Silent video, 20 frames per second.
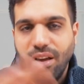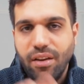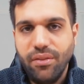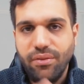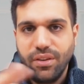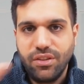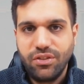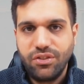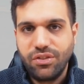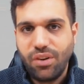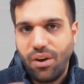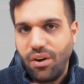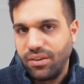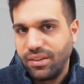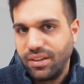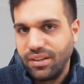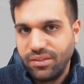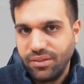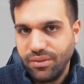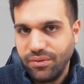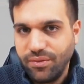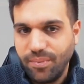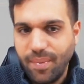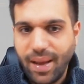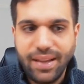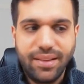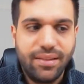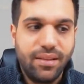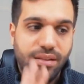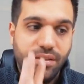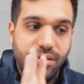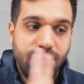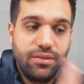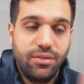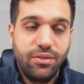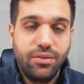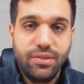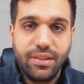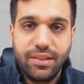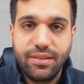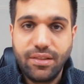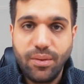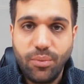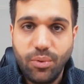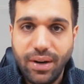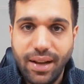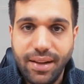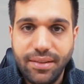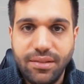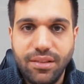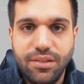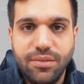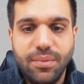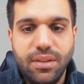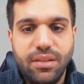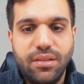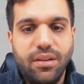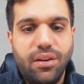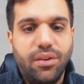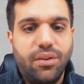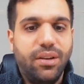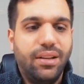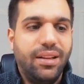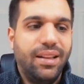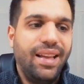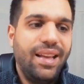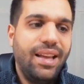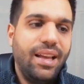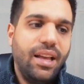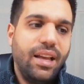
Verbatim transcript: if the song that you've made that is using someone else's material